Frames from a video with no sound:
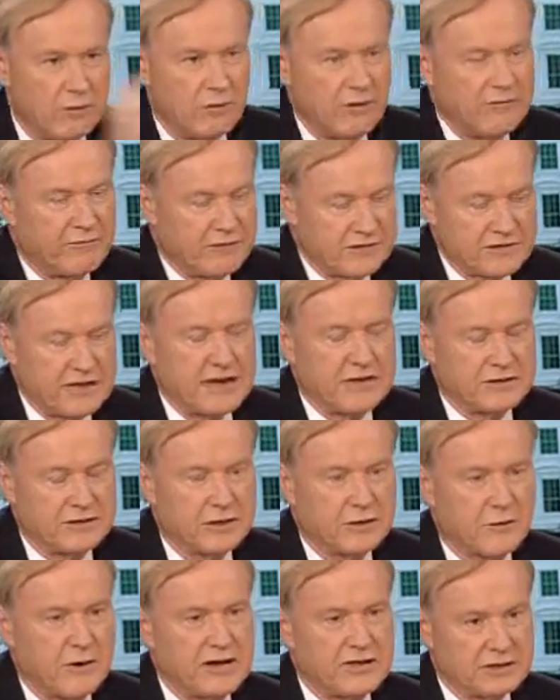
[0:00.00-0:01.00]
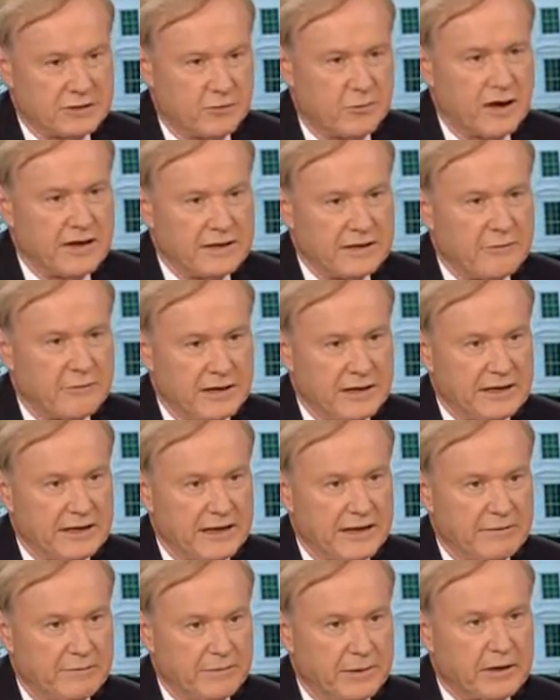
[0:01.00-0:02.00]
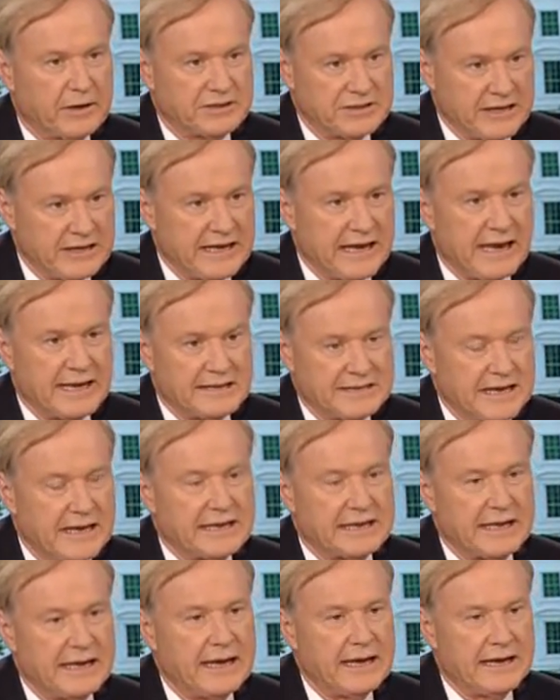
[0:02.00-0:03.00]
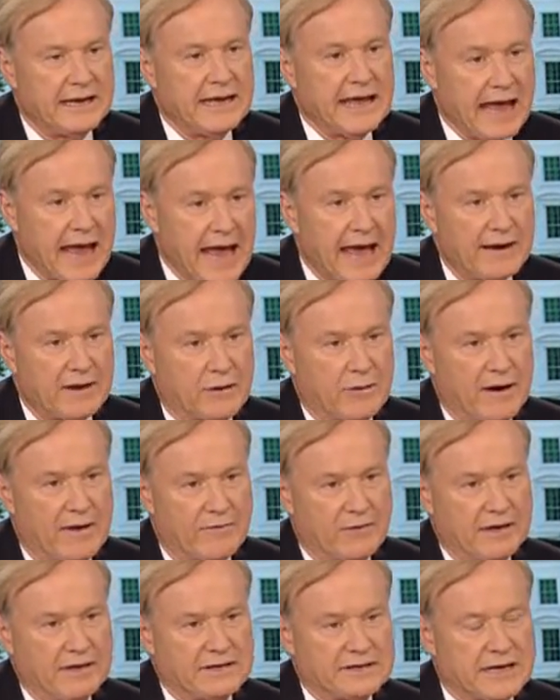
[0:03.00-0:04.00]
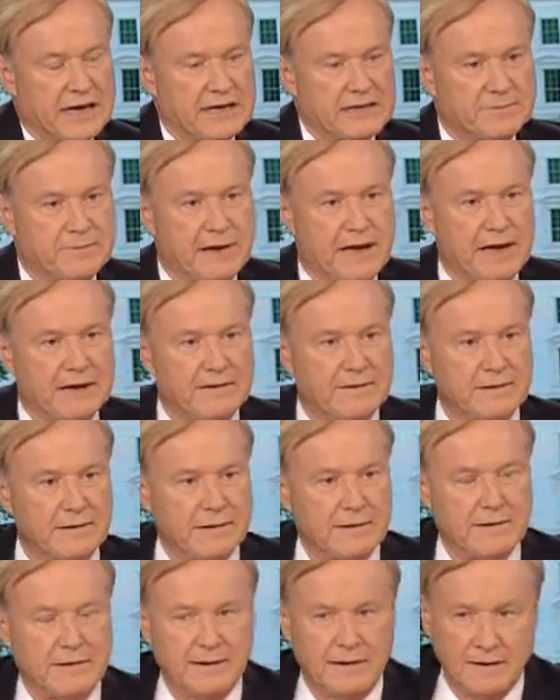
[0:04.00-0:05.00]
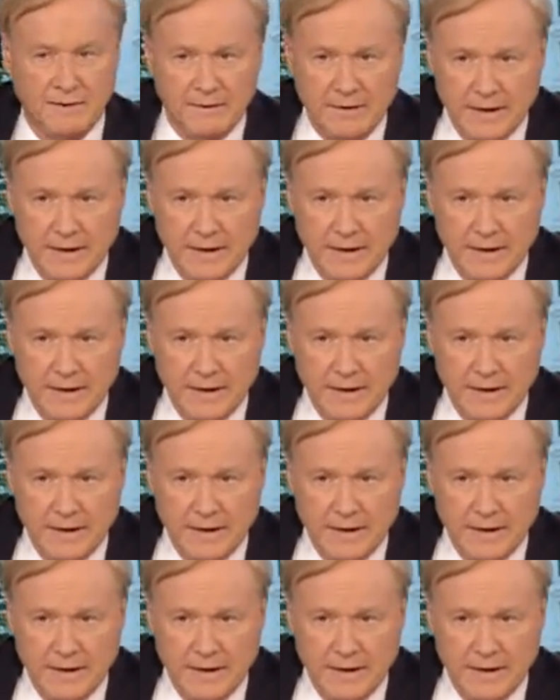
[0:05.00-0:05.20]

We've just answered the question why he did what he did because he can't take the heat. He had to oh, go after these guys. You've today. got to, sure.